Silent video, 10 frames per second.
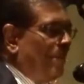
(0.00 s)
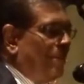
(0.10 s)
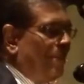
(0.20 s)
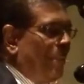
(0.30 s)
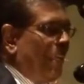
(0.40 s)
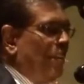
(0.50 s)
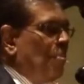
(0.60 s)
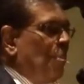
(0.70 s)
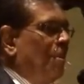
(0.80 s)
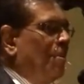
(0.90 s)
today
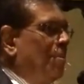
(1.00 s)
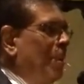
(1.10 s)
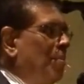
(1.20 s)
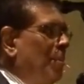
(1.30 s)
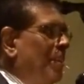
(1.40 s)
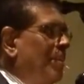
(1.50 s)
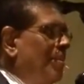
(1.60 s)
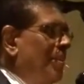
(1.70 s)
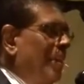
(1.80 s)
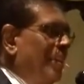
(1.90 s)
to celebrate this
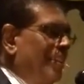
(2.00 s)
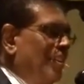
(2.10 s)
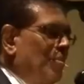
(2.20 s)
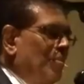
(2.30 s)
occasion.